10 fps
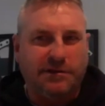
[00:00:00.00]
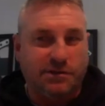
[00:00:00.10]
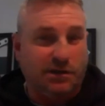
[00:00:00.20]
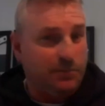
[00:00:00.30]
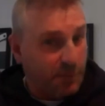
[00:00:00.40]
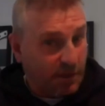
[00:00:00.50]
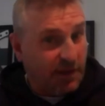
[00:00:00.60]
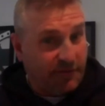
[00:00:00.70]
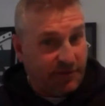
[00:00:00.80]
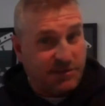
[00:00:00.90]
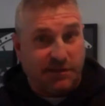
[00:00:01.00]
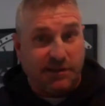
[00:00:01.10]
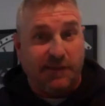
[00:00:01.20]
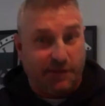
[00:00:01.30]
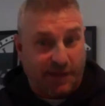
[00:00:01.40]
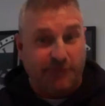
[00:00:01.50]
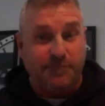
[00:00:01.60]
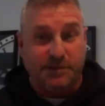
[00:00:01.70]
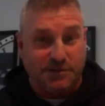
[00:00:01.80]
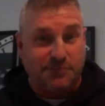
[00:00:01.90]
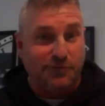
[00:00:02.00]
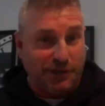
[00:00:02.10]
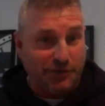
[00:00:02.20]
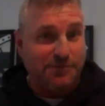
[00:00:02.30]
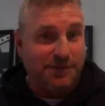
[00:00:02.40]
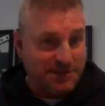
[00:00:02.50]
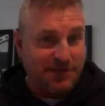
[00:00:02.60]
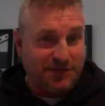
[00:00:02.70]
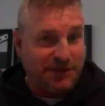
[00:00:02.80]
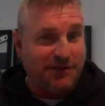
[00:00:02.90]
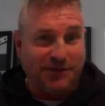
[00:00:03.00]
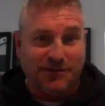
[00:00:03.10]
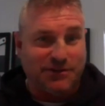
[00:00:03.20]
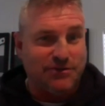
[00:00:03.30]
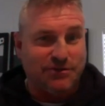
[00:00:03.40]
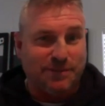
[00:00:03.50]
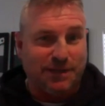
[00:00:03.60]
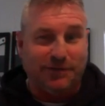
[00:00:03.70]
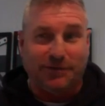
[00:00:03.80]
And having said that, there have been some really good ones that I've seen on the social media,